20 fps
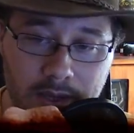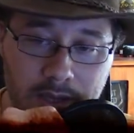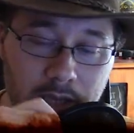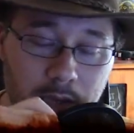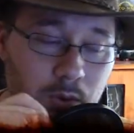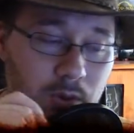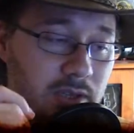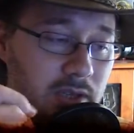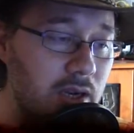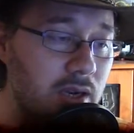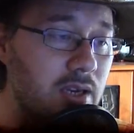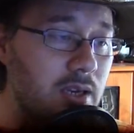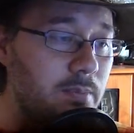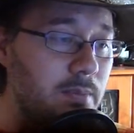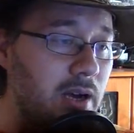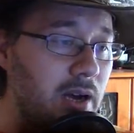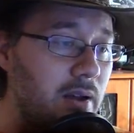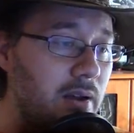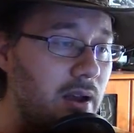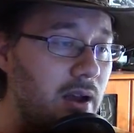and they were talking
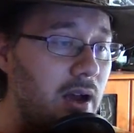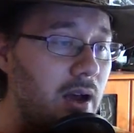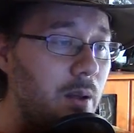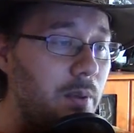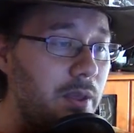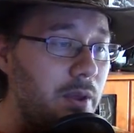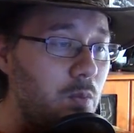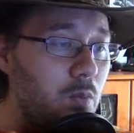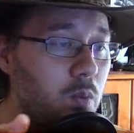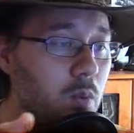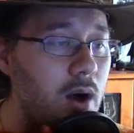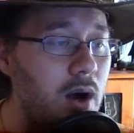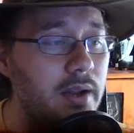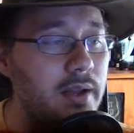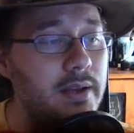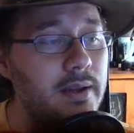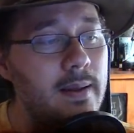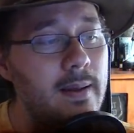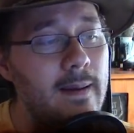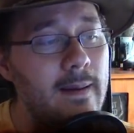about how they
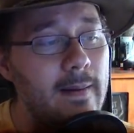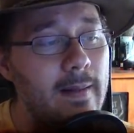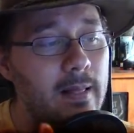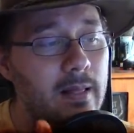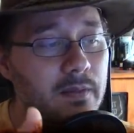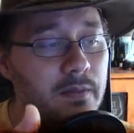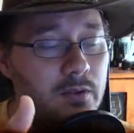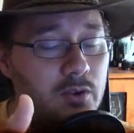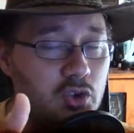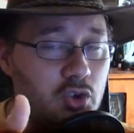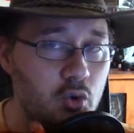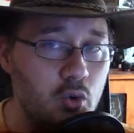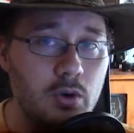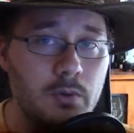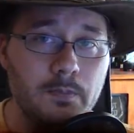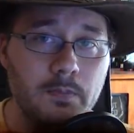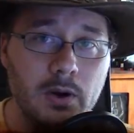wanted the short